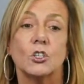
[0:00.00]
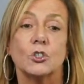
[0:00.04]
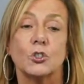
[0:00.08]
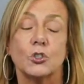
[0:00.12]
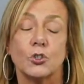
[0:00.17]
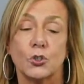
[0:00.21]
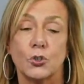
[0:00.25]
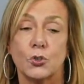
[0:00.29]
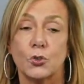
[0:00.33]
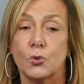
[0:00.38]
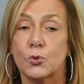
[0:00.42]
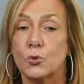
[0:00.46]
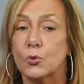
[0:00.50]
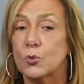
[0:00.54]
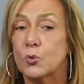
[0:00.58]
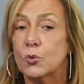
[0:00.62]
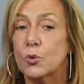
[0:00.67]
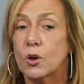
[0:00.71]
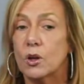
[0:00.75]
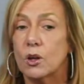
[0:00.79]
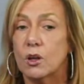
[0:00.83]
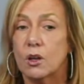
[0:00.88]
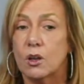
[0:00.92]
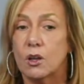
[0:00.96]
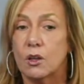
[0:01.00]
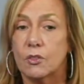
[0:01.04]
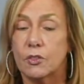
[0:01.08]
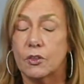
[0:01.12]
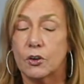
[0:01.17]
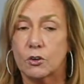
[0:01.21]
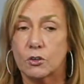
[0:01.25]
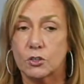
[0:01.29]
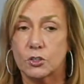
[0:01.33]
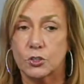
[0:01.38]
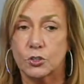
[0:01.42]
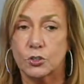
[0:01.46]
to
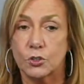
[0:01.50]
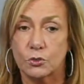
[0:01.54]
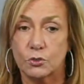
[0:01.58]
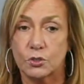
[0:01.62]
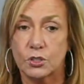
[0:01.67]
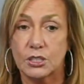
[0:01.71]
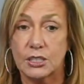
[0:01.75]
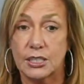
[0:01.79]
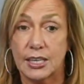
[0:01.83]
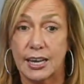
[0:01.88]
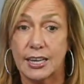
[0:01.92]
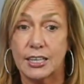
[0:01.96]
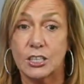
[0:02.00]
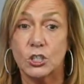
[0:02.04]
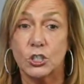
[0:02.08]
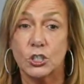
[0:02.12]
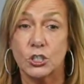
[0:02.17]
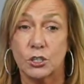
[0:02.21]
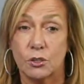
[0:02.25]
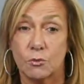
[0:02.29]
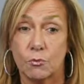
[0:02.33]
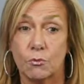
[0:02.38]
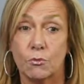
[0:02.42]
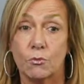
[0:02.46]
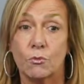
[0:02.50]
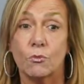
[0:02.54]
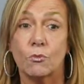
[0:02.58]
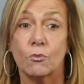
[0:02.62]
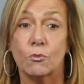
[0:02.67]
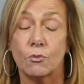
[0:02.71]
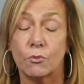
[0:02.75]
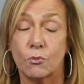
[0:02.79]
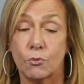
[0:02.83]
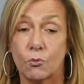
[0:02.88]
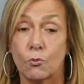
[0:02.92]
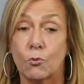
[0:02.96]
their association
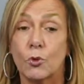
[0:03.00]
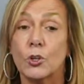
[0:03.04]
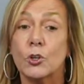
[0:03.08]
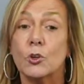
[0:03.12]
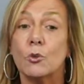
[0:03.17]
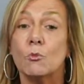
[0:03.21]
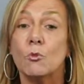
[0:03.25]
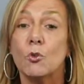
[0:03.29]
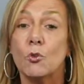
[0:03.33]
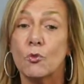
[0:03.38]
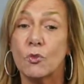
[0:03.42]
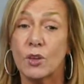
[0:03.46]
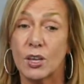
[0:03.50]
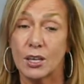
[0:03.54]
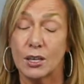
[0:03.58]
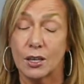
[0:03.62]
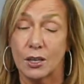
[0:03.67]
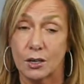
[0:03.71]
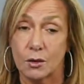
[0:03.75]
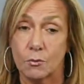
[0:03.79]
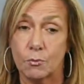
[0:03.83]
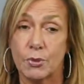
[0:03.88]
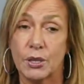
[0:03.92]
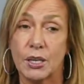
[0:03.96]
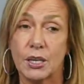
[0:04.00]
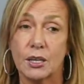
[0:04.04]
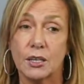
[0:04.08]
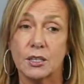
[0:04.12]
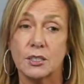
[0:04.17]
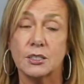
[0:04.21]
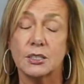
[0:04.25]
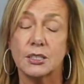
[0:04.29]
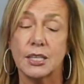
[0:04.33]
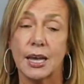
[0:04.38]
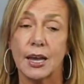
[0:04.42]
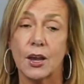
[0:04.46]
when you move in,
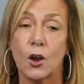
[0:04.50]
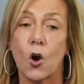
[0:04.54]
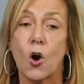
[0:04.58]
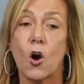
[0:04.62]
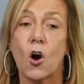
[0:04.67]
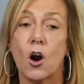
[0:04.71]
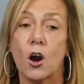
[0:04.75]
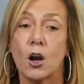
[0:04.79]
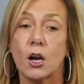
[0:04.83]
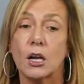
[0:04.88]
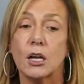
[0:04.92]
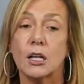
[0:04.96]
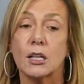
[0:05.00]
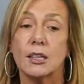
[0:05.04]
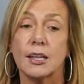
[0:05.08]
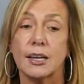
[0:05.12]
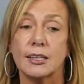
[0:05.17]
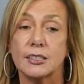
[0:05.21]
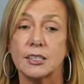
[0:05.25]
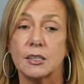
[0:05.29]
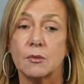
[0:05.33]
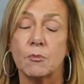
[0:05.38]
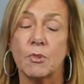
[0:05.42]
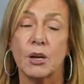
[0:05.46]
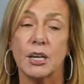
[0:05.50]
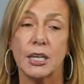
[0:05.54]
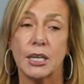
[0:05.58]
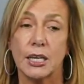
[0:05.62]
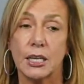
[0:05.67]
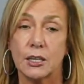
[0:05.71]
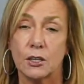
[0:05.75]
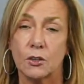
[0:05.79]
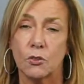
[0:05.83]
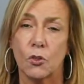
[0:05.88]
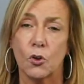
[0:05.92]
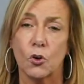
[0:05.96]
because they are collecting
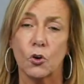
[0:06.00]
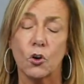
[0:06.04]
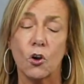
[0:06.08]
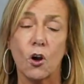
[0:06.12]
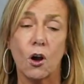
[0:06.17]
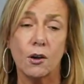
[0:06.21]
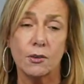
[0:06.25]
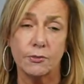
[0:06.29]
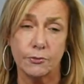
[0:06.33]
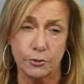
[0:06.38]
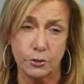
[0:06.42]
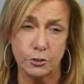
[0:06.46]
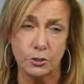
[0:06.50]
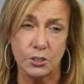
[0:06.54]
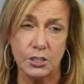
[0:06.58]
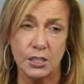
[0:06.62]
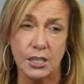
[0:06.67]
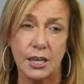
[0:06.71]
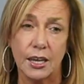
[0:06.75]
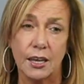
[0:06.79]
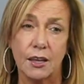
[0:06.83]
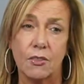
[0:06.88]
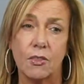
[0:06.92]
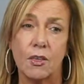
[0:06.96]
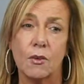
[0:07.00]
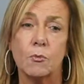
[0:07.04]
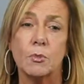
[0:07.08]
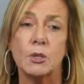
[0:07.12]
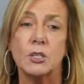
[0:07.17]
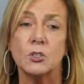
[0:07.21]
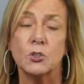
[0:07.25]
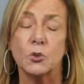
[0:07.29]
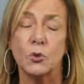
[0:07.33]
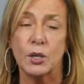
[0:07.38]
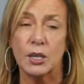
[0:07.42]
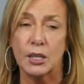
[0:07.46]
money in their coffers again. They've
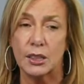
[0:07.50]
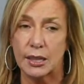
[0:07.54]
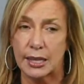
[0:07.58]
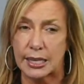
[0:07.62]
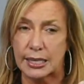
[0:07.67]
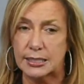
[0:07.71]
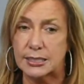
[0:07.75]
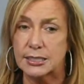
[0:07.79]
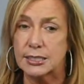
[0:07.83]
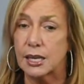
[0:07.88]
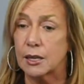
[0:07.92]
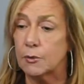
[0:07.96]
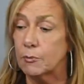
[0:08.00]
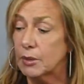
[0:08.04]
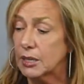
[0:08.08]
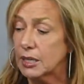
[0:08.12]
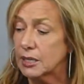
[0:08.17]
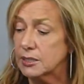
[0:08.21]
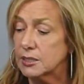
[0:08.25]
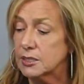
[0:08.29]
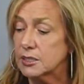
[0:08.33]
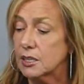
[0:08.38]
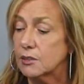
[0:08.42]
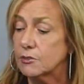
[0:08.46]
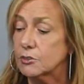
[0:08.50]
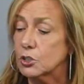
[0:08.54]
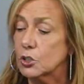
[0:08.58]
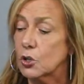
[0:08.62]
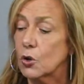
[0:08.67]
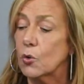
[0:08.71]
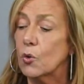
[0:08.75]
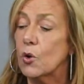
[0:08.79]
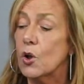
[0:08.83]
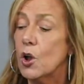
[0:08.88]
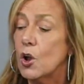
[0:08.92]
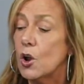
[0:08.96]
been doing landscaping and stuff.
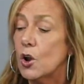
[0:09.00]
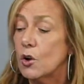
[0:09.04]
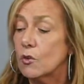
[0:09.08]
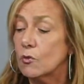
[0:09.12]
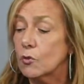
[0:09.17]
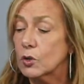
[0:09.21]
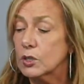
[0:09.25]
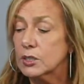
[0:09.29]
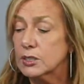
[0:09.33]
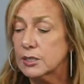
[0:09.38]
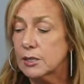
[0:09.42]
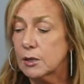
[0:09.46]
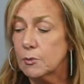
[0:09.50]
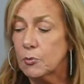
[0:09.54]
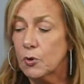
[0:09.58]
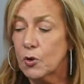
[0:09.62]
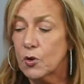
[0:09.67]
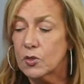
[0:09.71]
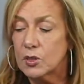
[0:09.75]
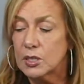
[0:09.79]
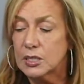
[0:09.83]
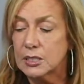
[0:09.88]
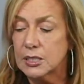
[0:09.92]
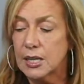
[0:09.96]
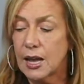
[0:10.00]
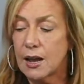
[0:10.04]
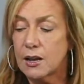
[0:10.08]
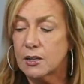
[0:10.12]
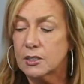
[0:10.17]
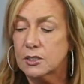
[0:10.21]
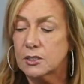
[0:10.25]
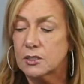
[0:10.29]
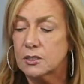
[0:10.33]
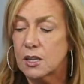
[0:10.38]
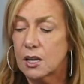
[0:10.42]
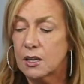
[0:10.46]
So for example, on this
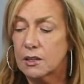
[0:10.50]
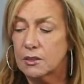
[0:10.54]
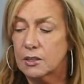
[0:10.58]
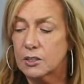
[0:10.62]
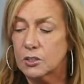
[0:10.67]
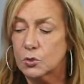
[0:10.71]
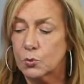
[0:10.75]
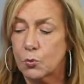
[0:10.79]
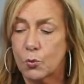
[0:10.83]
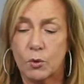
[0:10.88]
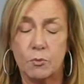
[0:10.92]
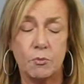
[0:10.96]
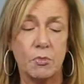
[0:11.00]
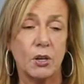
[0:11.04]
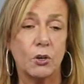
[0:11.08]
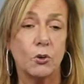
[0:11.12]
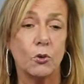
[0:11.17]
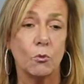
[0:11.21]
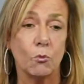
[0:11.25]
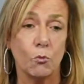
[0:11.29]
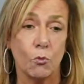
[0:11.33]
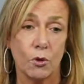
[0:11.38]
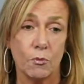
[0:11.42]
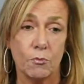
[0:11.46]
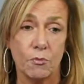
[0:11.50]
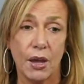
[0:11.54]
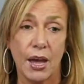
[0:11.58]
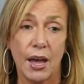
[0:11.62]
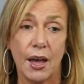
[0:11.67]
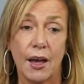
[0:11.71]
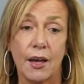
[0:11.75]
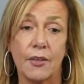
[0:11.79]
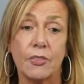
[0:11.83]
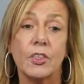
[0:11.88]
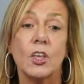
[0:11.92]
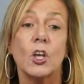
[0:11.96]
house, this 1-bedroom,
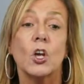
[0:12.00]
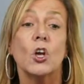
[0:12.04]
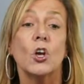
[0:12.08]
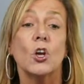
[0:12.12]
1-bath,